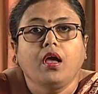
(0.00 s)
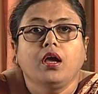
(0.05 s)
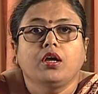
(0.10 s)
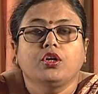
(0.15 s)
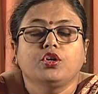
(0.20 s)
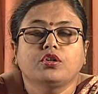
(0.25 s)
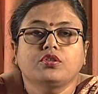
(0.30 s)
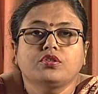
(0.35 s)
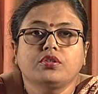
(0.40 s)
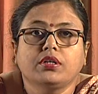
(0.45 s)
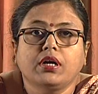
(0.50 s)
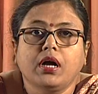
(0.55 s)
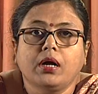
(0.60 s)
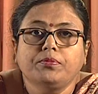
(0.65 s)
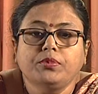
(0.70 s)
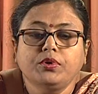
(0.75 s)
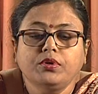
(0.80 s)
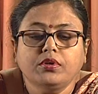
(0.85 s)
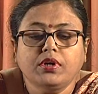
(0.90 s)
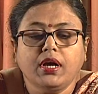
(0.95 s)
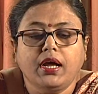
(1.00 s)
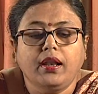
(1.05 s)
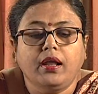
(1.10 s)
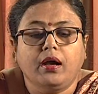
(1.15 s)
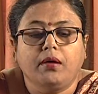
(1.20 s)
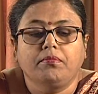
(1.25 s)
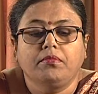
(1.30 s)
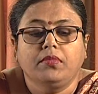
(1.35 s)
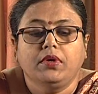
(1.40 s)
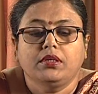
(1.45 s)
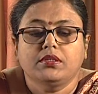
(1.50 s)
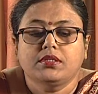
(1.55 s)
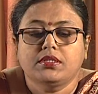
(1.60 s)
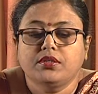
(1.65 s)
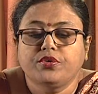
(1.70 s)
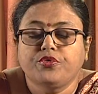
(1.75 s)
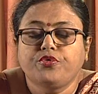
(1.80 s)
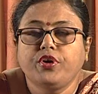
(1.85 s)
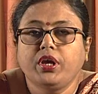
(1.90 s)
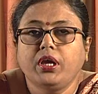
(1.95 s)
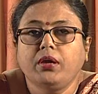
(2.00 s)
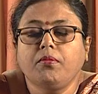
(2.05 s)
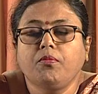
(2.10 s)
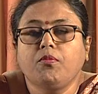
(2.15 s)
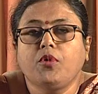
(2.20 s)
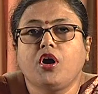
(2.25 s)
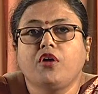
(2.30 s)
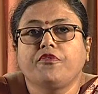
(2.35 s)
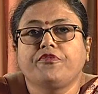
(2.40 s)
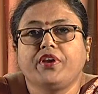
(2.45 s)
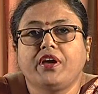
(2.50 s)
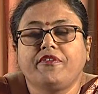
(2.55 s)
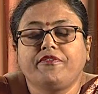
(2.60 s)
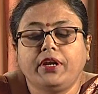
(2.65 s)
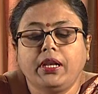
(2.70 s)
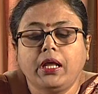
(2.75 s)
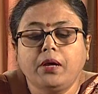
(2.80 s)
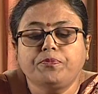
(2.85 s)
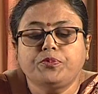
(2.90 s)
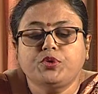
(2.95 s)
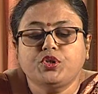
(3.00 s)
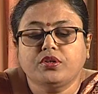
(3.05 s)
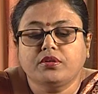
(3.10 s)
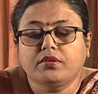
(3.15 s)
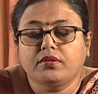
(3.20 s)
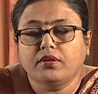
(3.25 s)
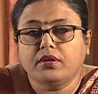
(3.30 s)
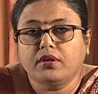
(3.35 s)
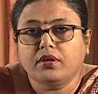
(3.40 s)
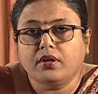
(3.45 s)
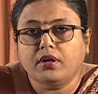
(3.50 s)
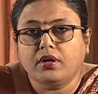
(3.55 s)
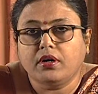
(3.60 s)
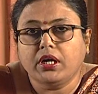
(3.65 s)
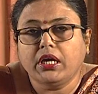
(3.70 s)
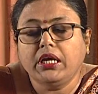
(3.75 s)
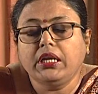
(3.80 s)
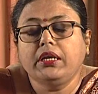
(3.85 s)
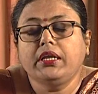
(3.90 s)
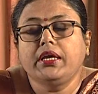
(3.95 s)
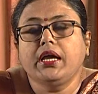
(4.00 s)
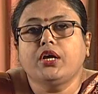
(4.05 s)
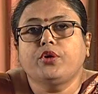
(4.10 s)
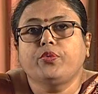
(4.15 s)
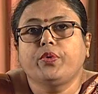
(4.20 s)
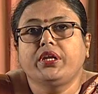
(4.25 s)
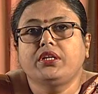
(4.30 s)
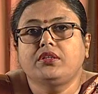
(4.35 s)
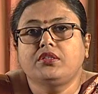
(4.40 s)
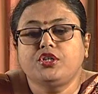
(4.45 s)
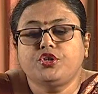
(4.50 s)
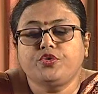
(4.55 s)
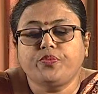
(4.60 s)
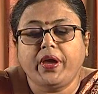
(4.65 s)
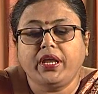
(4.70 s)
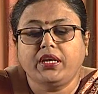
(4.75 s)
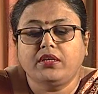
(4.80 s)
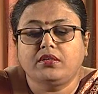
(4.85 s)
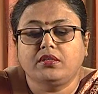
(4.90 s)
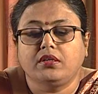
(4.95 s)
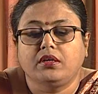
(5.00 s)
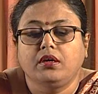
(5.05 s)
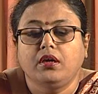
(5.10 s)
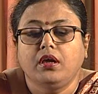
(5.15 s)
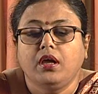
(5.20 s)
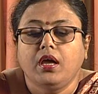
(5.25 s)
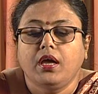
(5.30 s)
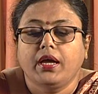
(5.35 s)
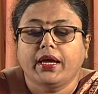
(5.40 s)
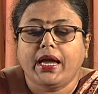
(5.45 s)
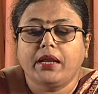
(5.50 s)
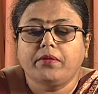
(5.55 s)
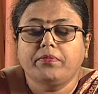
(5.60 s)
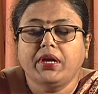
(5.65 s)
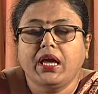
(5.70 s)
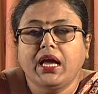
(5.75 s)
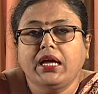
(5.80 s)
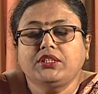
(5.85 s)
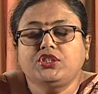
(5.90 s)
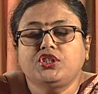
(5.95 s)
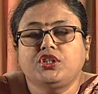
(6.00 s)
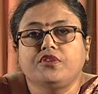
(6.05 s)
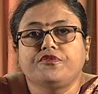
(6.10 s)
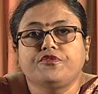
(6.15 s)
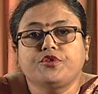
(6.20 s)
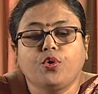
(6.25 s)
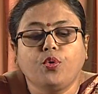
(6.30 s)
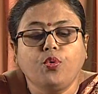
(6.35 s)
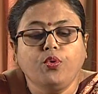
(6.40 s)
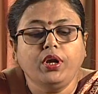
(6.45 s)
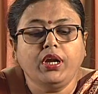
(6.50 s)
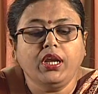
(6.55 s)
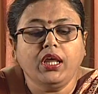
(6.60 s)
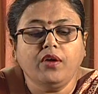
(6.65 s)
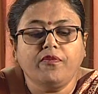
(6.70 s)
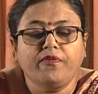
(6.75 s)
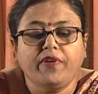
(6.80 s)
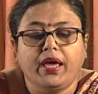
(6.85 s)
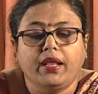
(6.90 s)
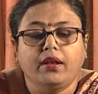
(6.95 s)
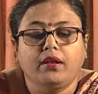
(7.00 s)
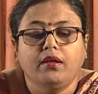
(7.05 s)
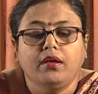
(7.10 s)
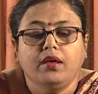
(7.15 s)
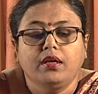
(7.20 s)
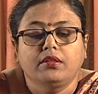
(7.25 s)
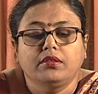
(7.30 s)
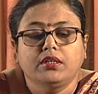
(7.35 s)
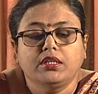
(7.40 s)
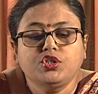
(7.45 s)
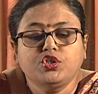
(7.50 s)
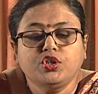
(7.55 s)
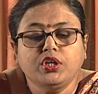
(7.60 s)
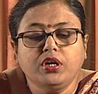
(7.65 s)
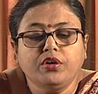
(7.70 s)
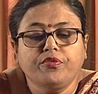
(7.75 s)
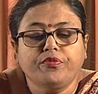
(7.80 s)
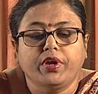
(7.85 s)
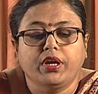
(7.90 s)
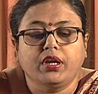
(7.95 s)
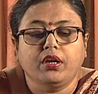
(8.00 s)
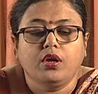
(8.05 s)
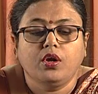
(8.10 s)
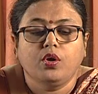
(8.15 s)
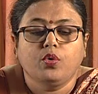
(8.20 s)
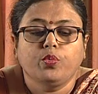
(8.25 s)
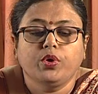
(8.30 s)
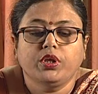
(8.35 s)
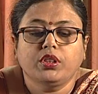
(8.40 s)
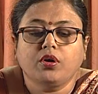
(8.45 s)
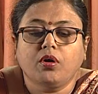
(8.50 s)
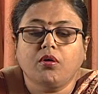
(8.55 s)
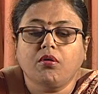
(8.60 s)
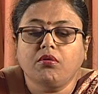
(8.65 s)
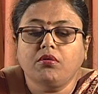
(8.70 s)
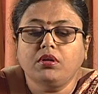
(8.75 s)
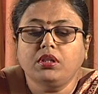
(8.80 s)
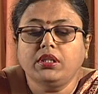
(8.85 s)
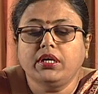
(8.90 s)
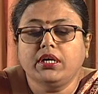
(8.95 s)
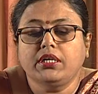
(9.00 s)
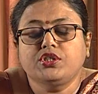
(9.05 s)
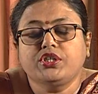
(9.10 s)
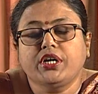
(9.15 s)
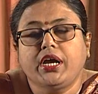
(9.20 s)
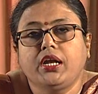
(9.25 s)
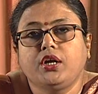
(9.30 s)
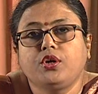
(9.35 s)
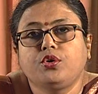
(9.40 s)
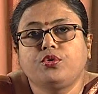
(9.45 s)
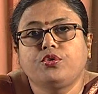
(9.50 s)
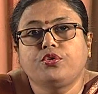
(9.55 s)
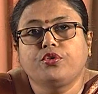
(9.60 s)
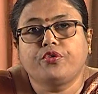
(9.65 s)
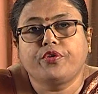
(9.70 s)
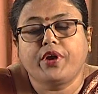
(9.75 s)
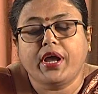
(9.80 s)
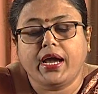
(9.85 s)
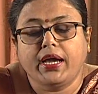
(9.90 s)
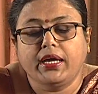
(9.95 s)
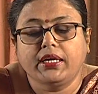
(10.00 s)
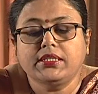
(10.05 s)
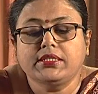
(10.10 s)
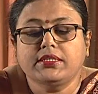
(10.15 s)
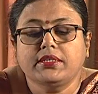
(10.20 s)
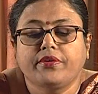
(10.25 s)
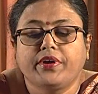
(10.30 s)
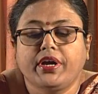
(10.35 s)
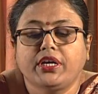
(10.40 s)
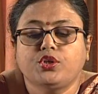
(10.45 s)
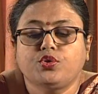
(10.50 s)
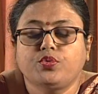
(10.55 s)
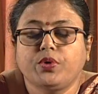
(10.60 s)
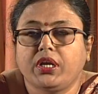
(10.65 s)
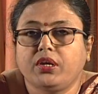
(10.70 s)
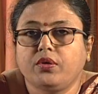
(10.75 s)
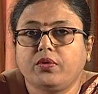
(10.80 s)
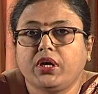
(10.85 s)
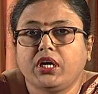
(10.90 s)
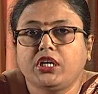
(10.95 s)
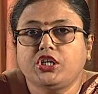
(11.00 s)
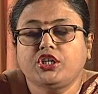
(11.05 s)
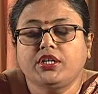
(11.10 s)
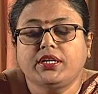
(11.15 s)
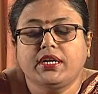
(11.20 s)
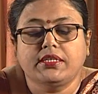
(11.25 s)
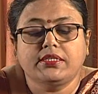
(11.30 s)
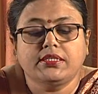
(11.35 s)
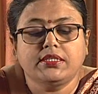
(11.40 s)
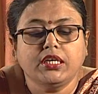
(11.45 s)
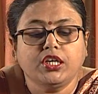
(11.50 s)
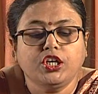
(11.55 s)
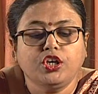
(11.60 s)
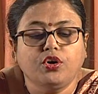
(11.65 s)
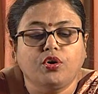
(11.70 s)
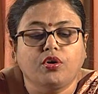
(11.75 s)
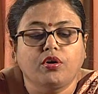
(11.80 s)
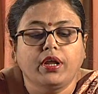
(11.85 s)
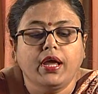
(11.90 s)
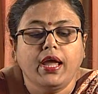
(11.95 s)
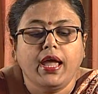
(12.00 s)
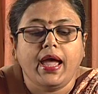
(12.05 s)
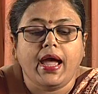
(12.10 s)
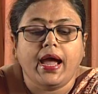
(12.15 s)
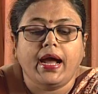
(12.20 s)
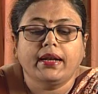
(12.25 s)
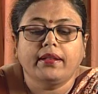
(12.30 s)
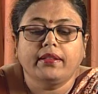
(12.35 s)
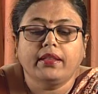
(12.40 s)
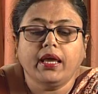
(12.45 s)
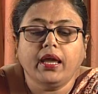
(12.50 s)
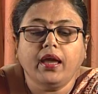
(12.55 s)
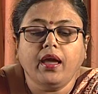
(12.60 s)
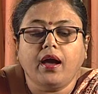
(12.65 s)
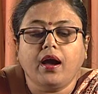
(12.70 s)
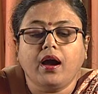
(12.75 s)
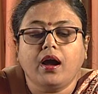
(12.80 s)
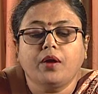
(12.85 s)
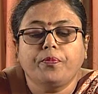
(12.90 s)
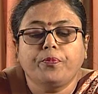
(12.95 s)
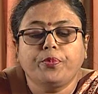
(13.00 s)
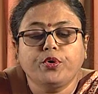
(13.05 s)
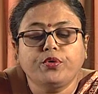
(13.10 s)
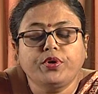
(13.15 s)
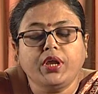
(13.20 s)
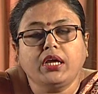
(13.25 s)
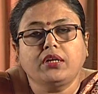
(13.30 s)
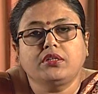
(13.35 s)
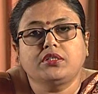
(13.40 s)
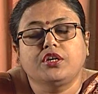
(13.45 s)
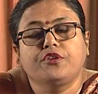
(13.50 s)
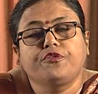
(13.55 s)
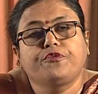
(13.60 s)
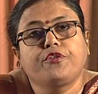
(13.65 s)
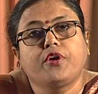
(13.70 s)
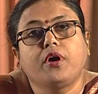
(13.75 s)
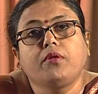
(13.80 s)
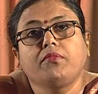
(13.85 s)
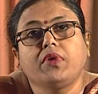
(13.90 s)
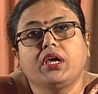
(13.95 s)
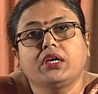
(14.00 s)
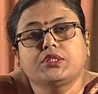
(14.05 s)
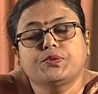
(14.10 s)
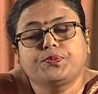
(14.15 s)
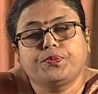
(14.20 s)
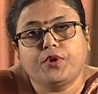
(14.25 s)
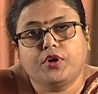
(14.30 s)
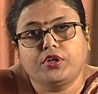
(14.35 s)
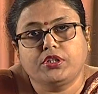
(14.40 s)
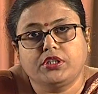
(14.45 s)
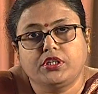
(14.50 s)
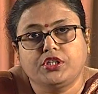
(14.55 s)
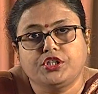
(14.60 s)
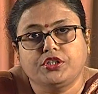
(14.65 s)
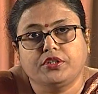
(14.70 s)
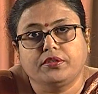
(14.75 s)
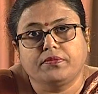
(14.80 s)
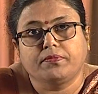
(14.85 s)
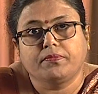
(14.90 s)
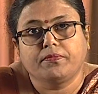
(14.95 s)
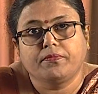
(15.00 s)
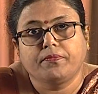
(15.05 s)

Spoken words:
Dr. Abdul Kalam's dream of developed India 2020 can be achieved only when the children with all their childhood rights, right to education are secured and they are protected from exploitation.